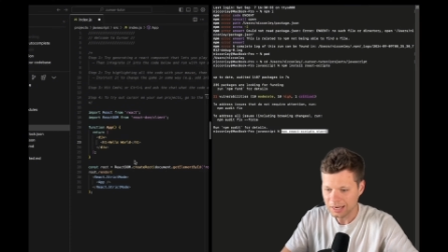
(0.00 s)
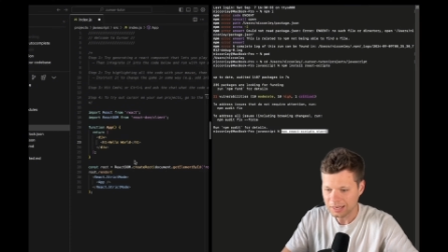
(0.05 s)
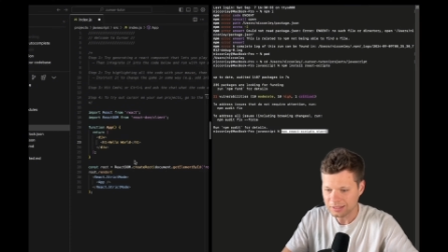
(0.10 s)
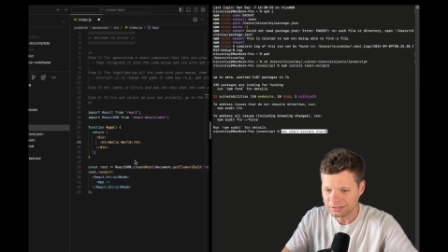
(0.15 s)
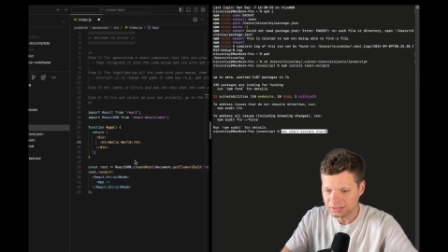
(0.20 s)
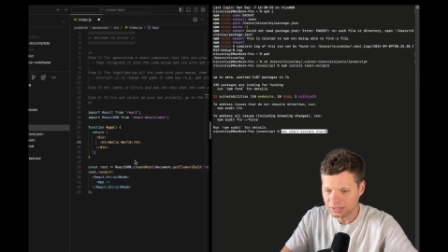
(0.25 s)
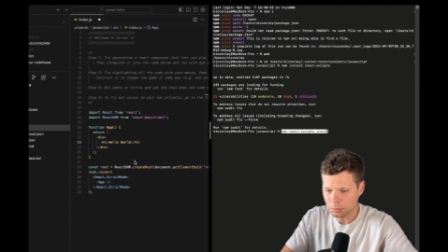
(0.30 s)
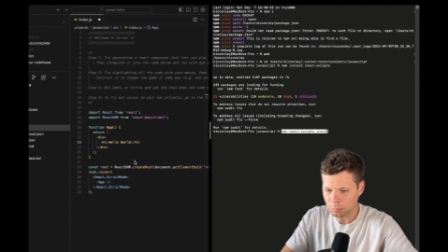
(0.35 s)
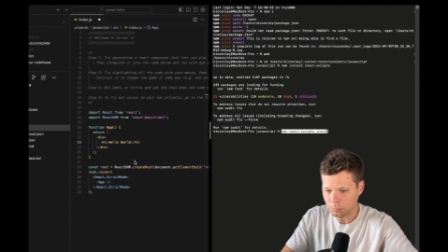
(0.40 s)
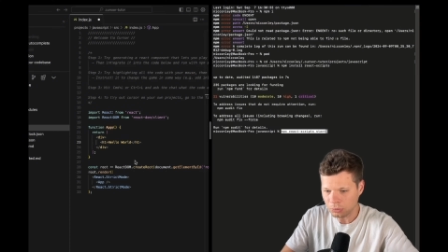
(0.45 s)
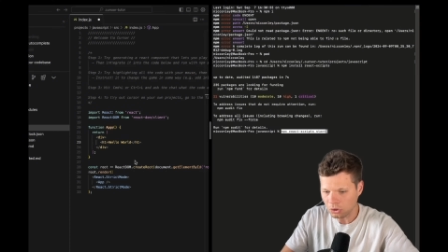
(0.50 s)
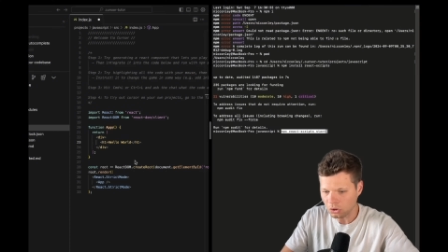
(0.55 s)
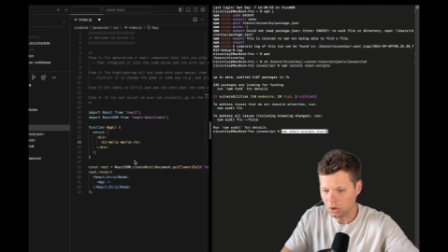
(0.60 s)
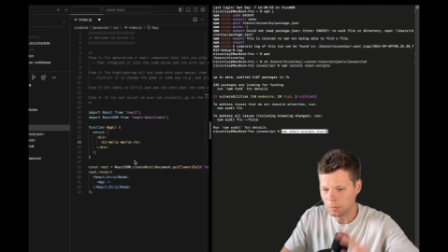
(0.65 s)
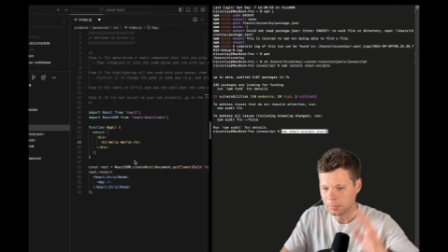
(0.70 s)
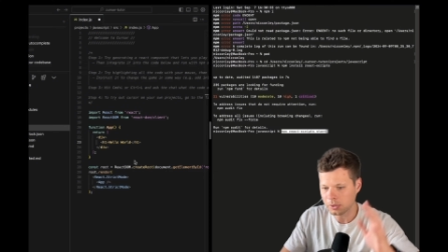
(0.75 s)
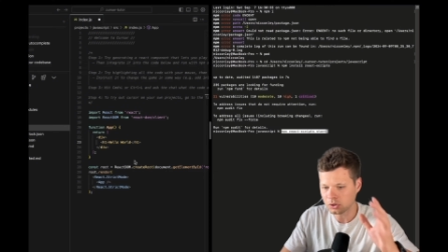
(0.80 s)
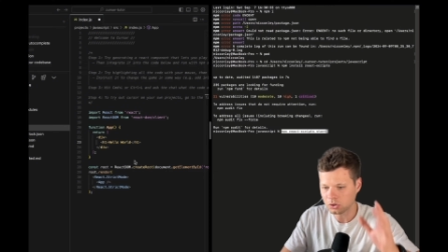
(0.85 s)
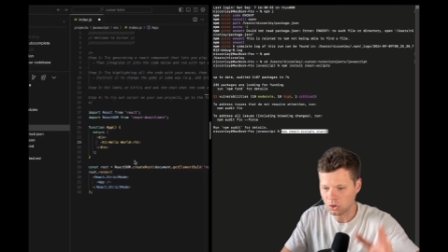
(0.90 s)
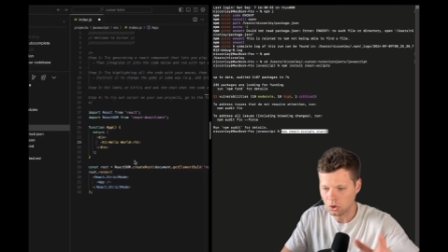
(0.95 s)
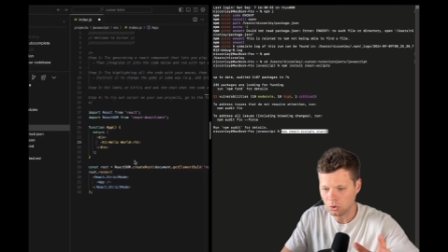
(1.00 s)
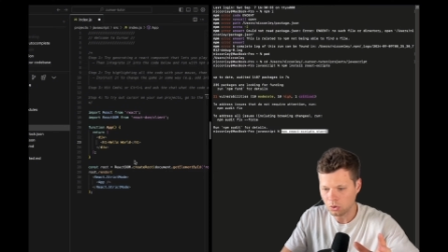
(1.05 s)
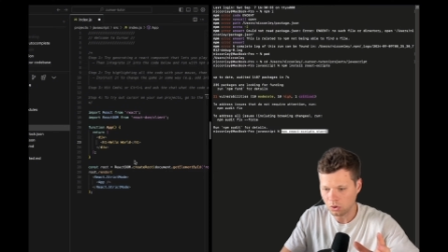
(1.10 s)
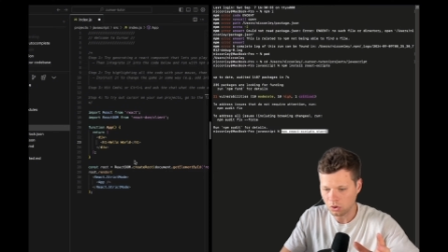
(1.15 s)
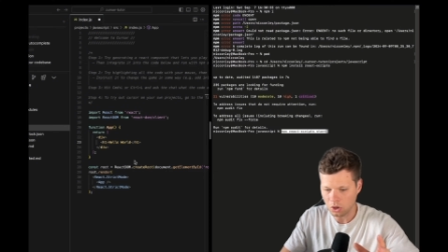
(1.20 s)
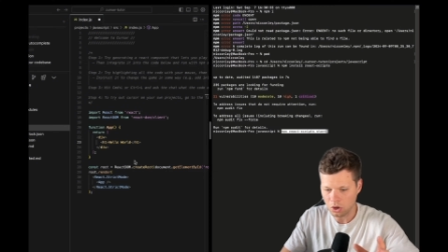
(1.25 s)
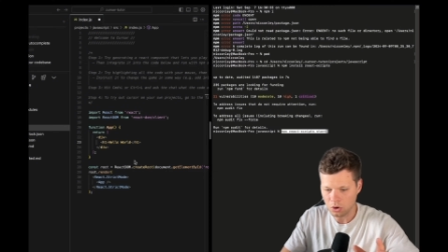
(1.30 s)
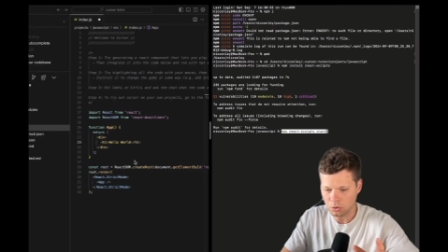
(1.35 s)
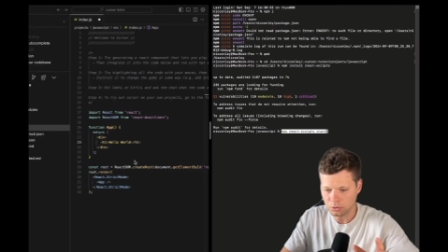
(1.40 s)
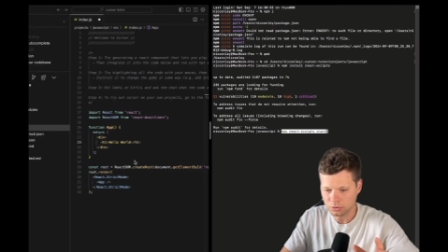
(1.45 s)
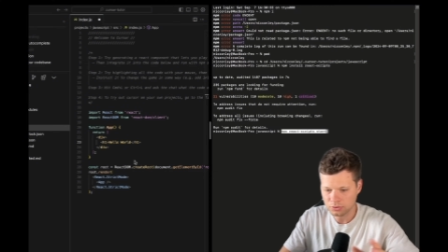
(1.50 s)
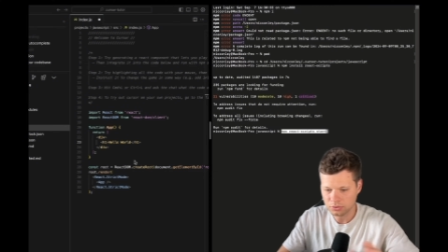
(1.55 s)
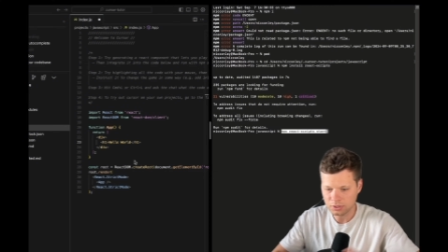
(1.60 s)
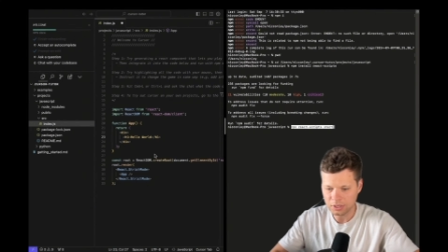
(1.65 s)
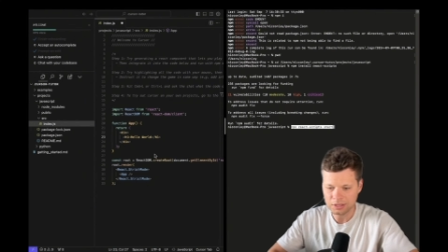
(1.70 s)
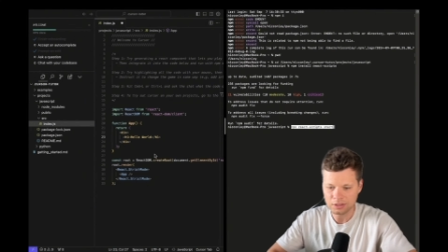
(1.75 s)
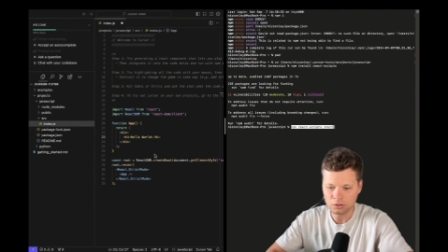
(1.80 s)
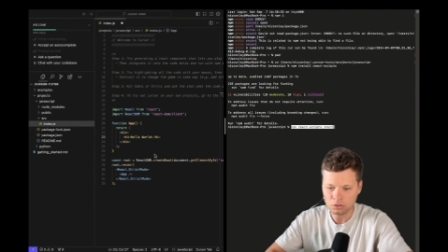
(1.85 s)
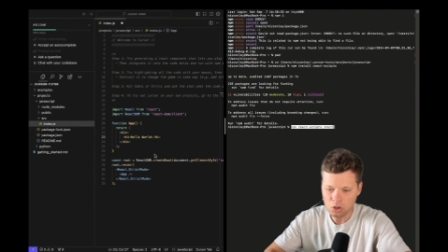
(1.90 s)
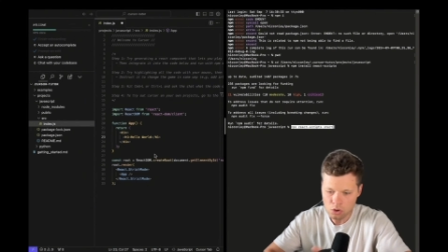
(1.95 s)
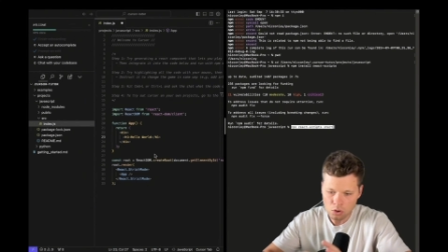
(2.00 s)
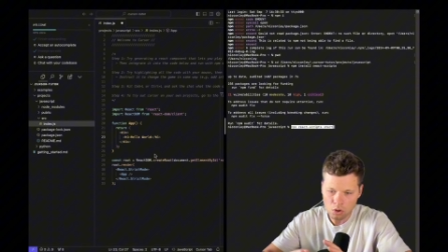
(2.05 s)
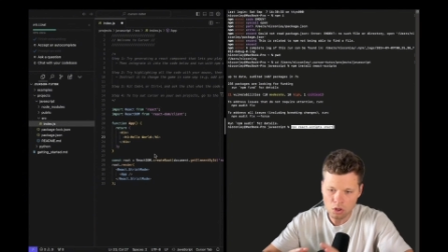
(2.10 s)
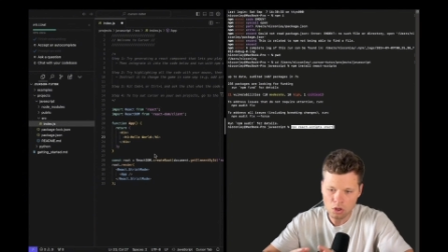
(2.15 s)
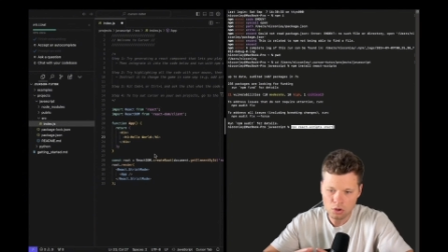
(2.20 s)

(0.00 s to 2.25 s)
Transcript: and it's going to pull up a local host. And the local